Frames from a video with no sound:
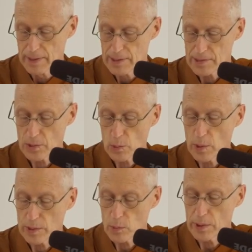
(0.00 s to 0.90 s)
so
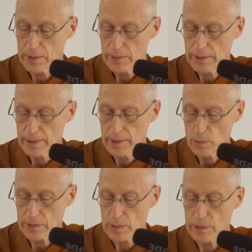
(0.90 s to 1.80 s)
what what the
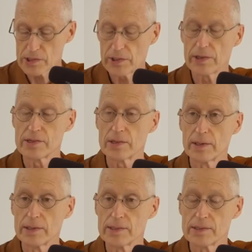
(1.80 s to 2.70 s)
what the questioner is
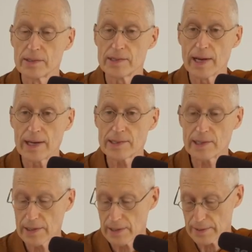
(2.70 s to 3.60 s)
is, is
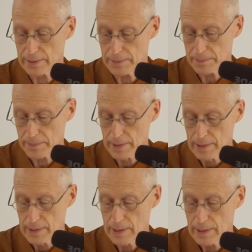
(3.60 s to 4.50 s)
asking here
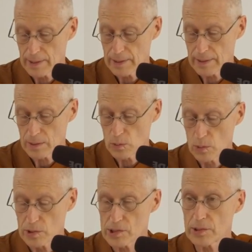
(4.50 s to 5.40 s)
uh,
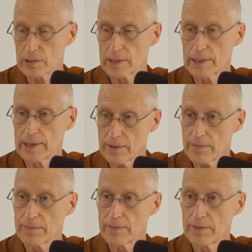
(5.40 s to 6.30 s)
will certainly
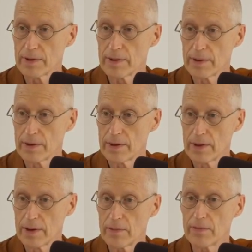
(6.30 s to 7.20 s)
if
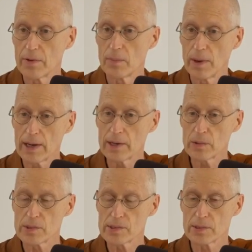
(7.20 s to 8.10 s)
if your mind
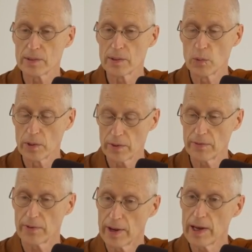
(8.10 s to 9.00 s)
was if
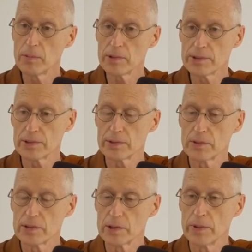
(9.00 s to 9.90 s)
you're able
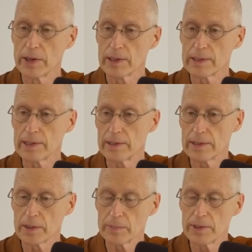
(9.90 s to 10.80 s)
to to bring
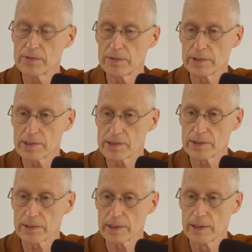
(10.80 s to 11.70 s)
clarity and peacefulness to
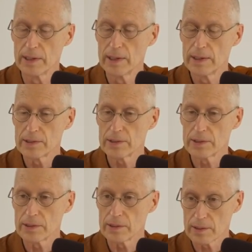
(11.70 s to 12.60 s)
the to
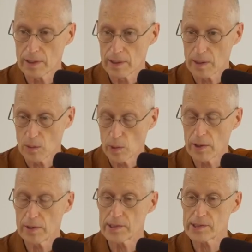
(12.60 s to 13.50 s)
your uh,
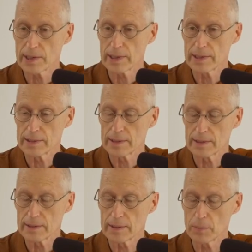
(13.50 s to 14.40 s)
awareness and
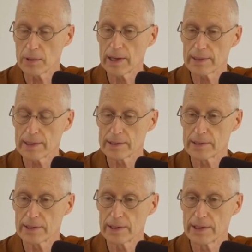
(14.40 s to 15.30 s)
uh, apply that
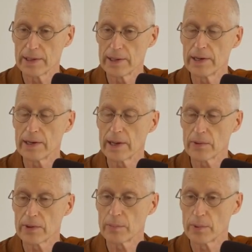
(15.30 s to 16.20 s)
to the in and
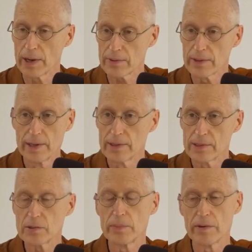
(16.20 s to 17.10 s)
out breath,
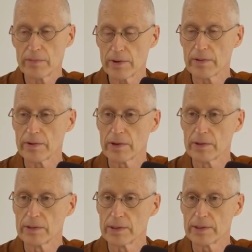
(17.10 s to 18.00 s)
this would be a very, very
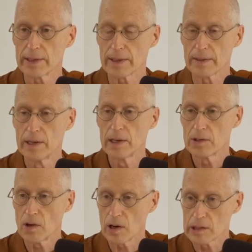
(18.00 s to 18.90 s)
good thing.
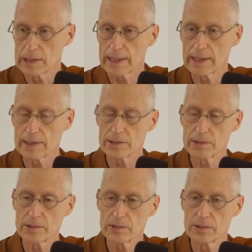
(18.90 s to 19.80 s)
Not clinging
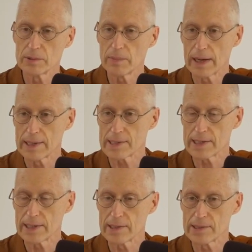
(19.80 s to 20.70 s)
to, to mind
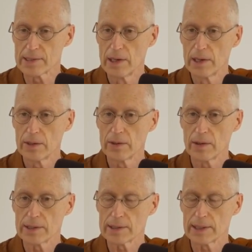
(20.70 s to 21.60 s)
states,
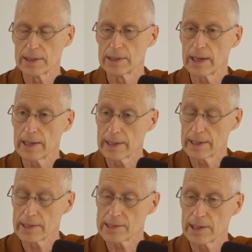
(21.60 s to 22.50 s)
not uh, dying
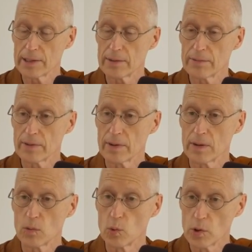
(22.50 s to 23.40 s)
in a state of
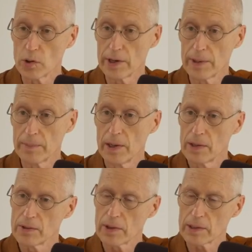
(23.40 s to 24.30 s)
uh, worry,
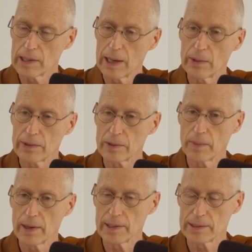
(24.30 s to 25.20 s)
not allowing the
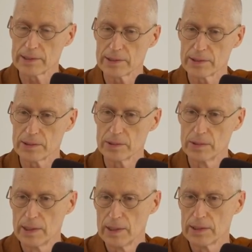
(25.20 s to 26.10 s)
mind to,
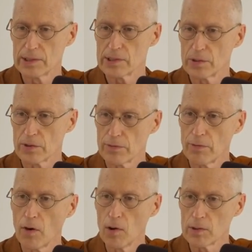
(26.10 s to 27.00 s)
to sort of
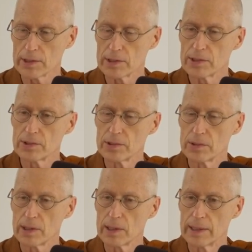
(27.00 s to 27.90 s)
fall
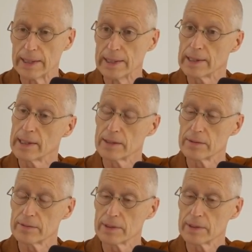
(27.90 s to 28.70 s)
into uh, any kind of